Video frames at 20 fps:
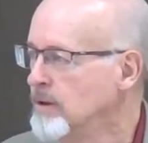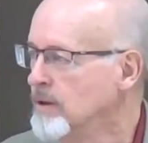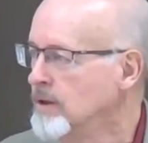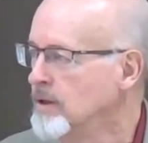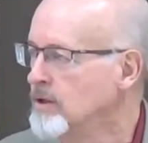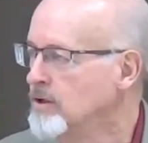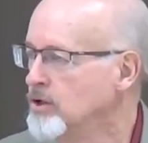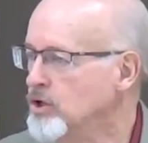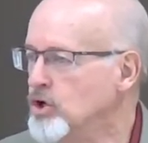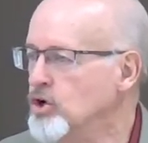
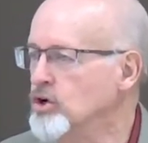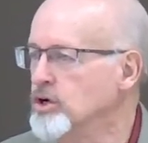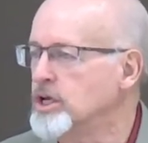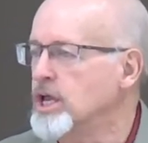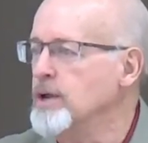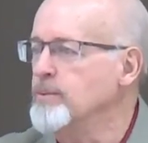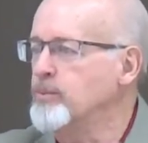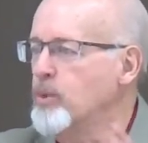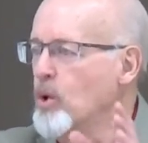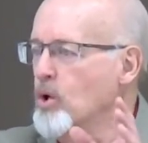You're going to
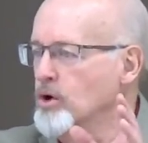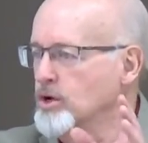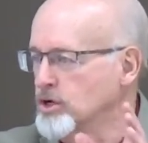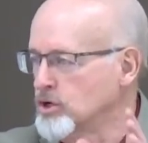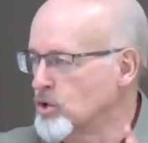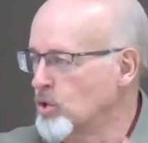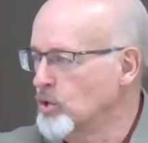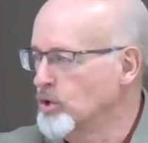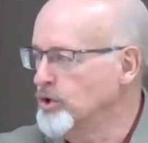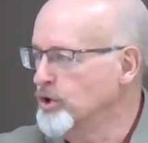keep walking
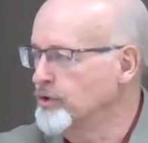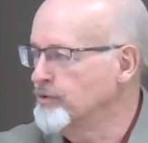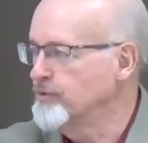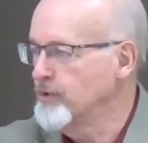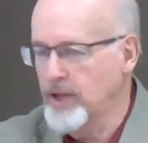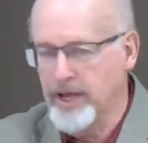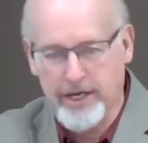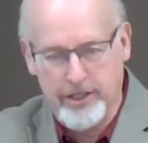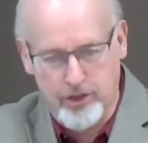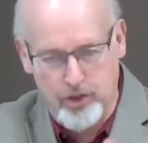according to your
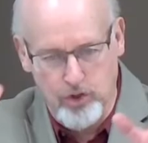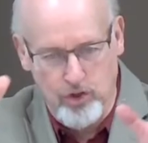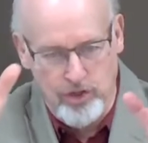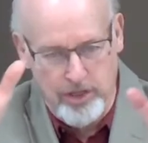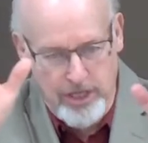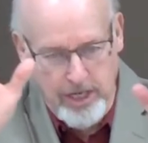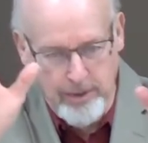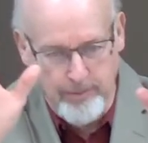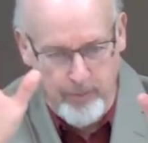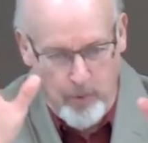flesh. You're going to
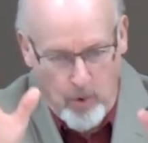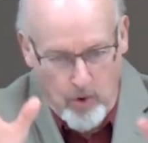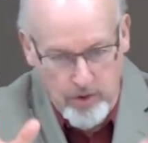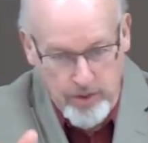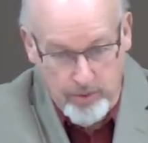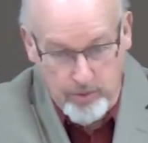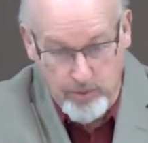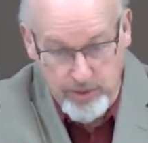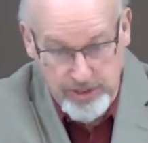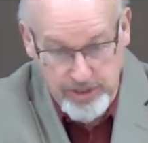keep
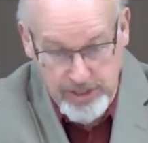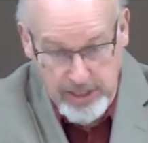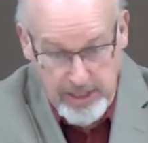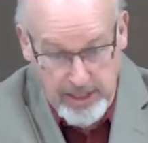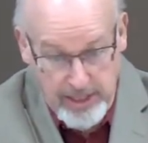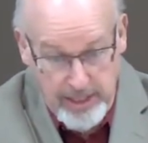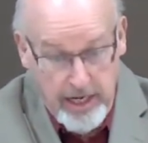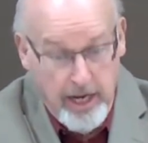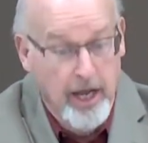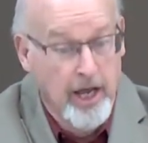walking with
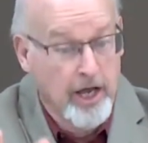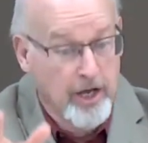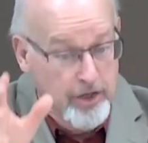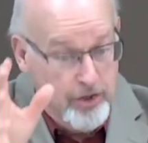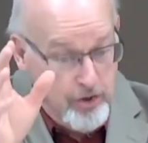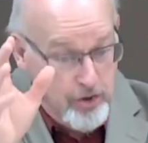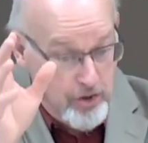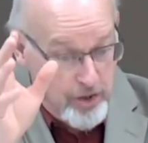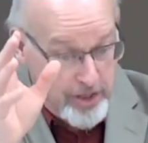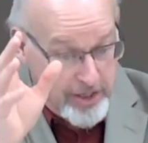sin. You're
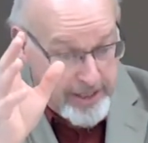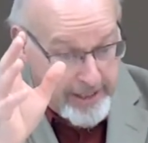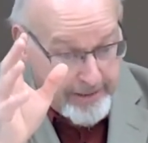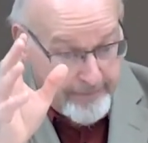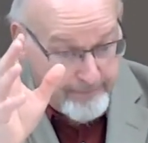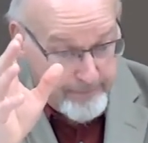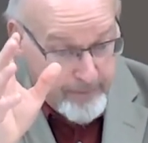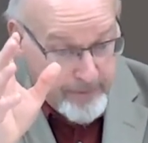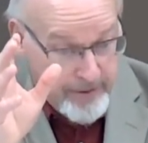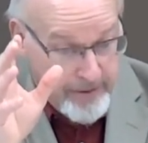going to
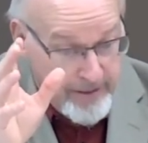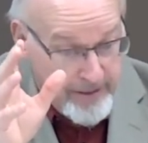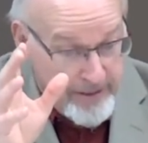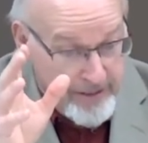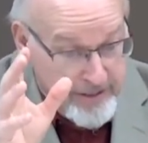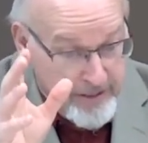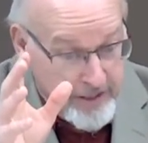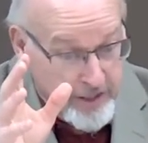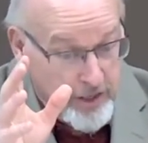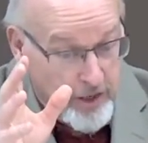keep,
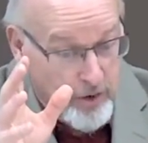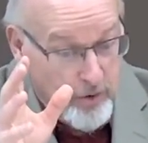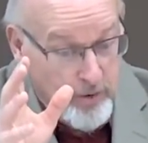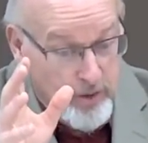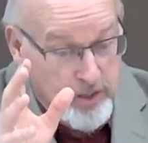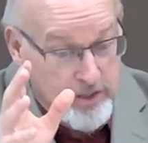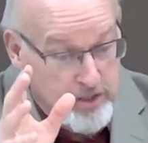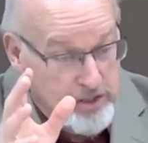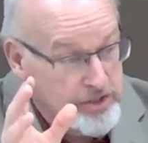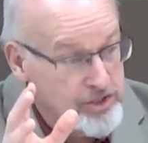you know,
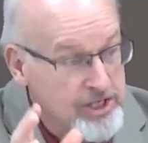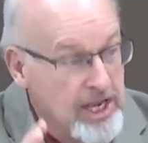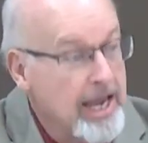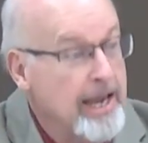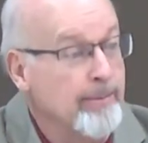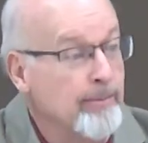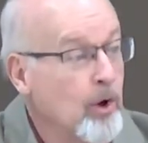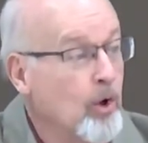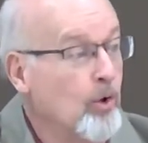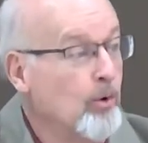the
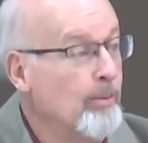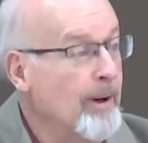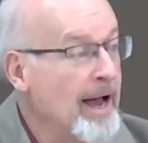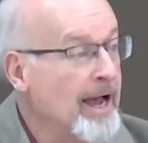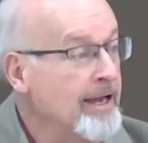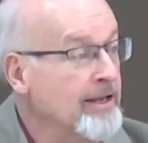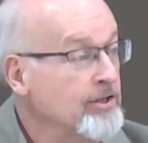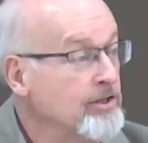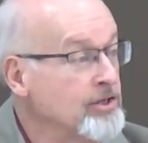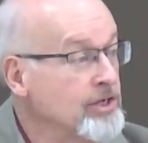same old
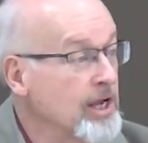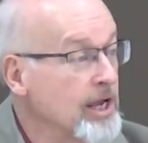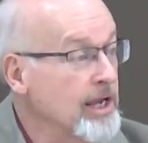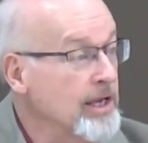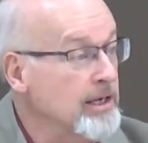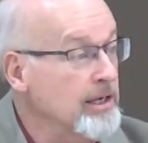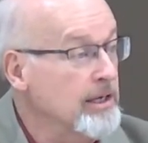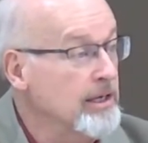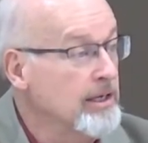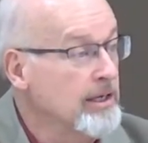
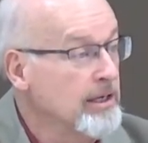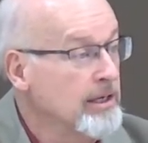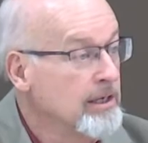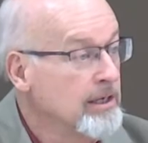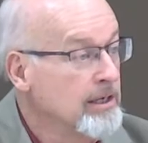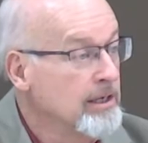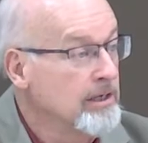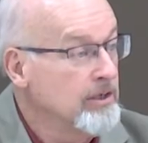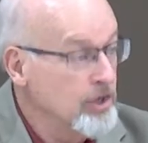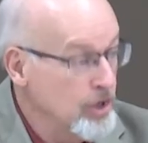mindset.
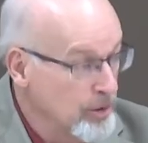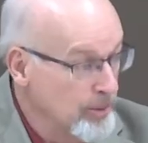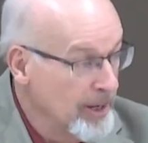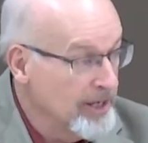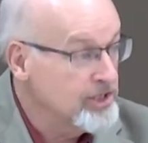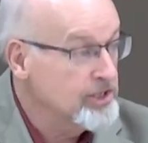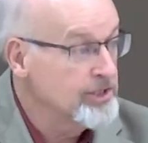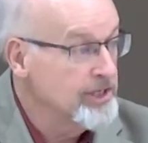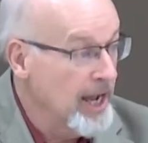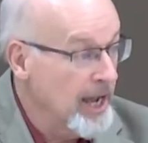You
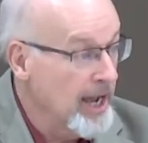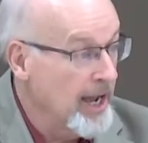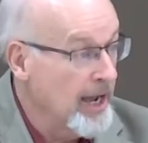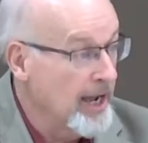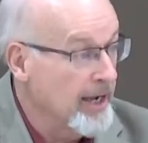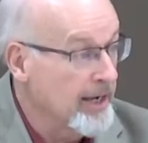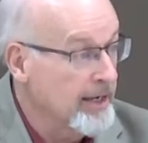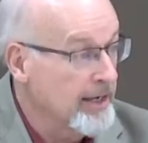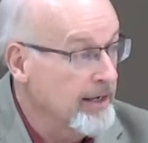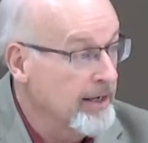must
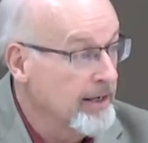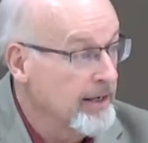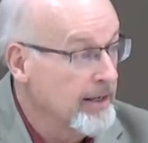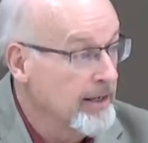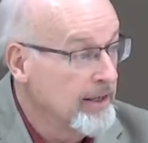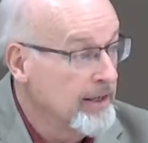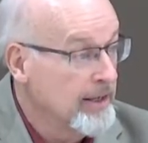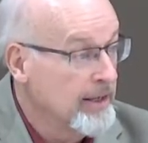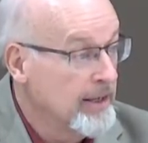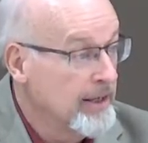die.
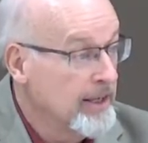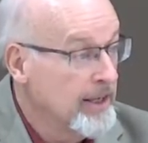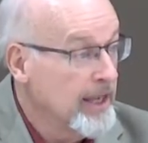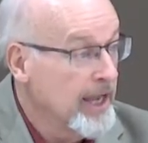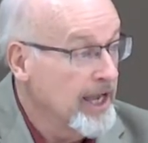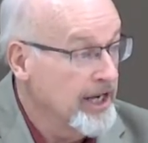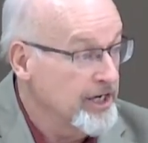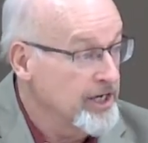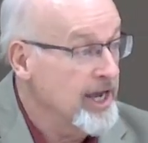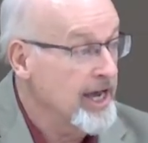
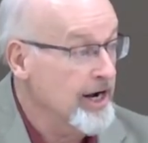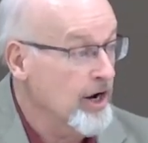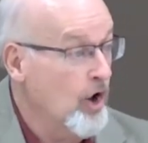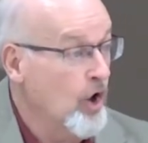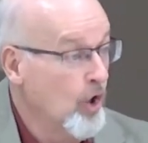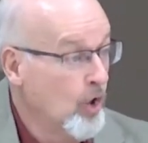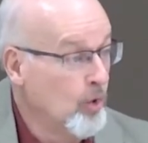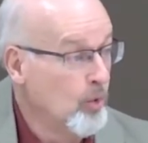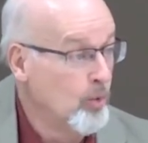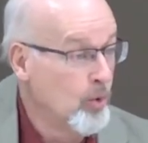And you got a
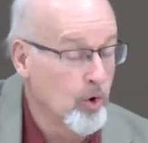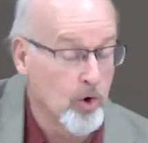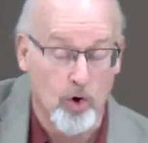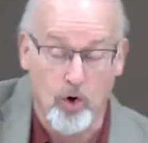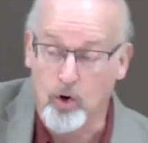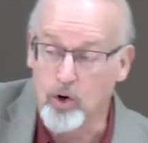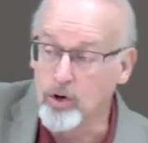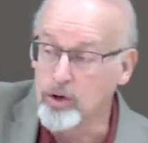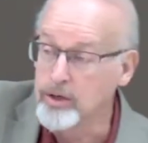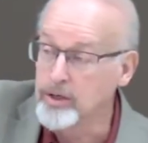whole
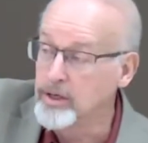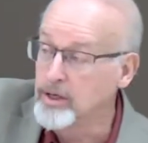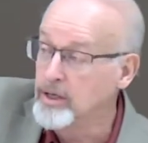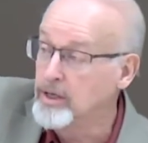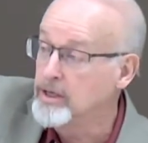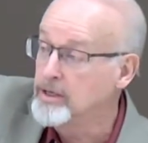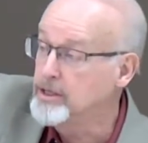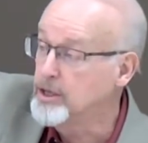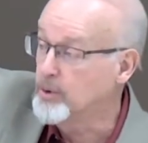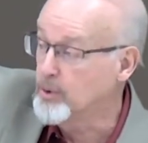world.
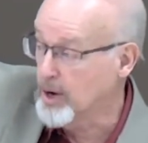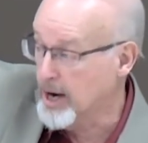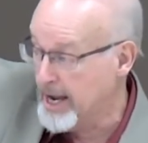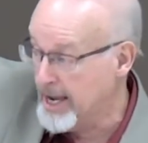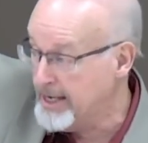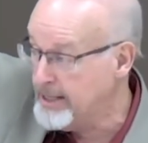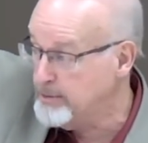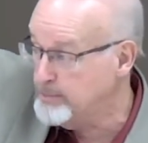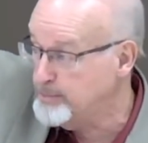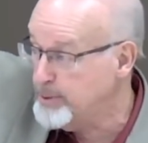There were
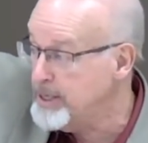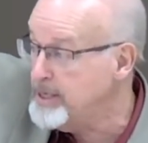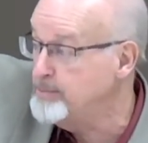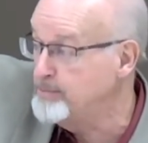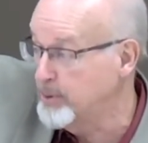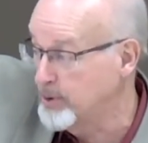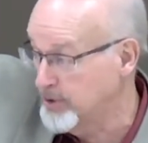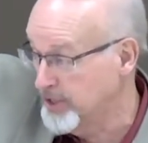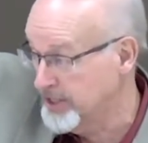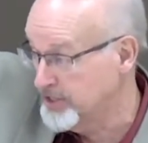8
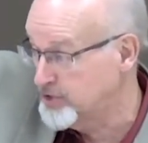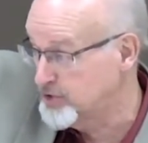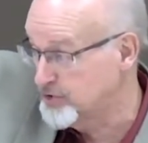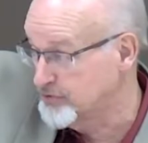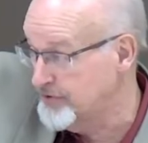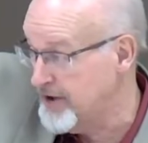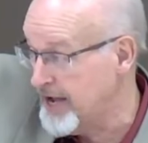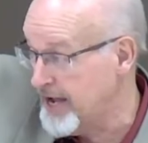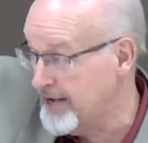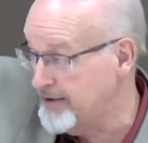people that
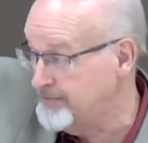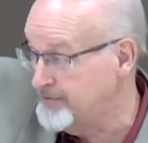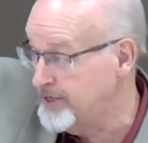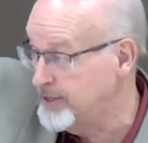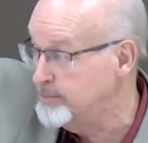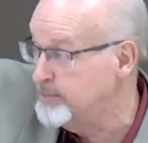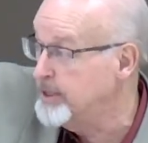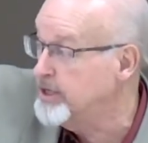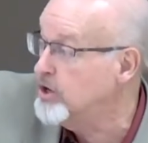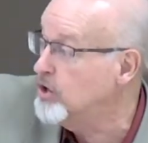survived it
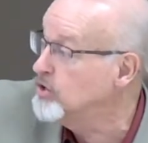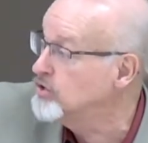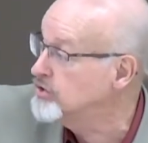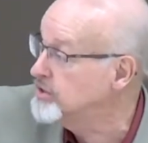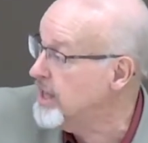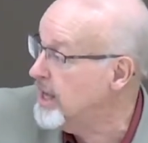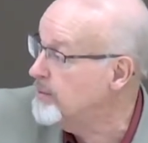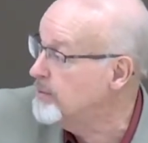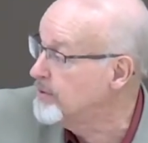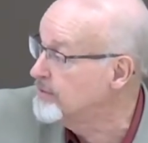because
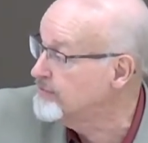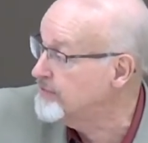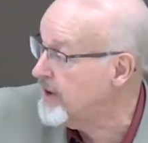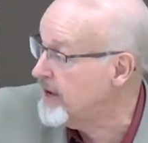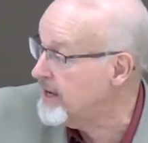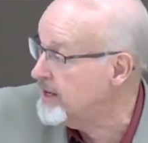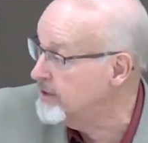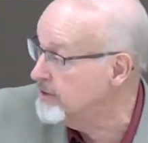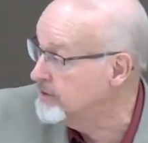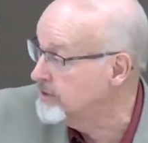they were
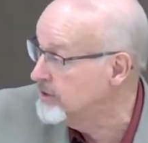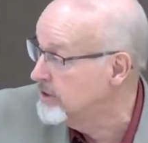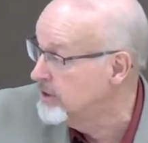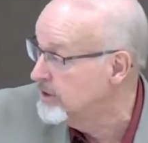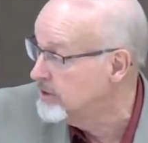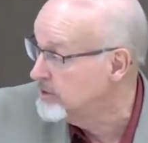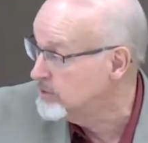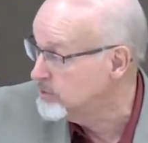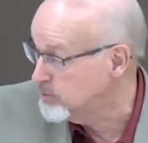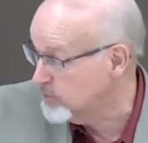found
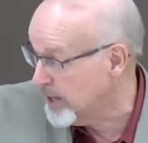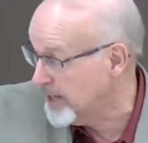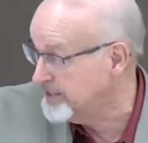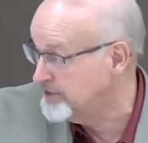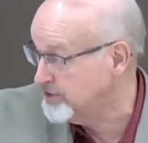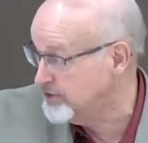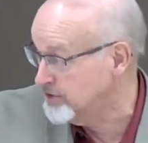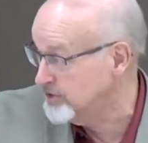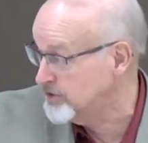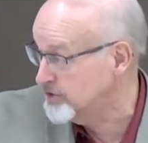
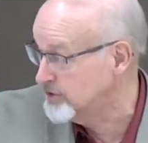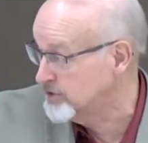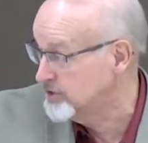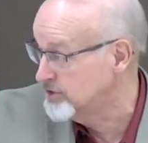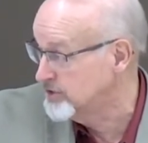righteous